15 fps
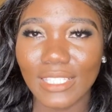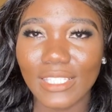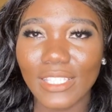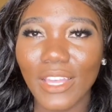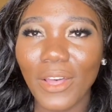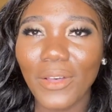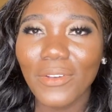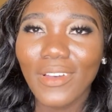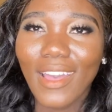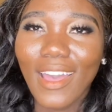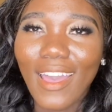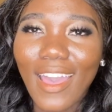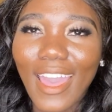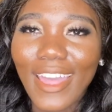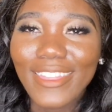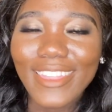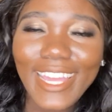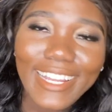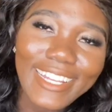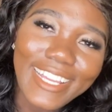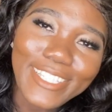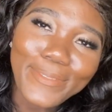So I
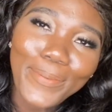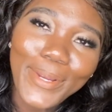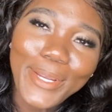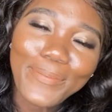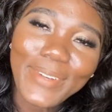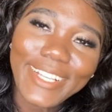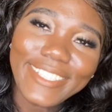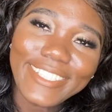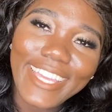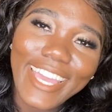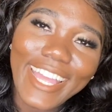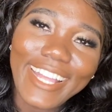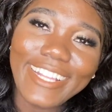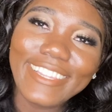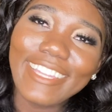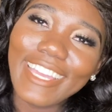think that's pretty much it.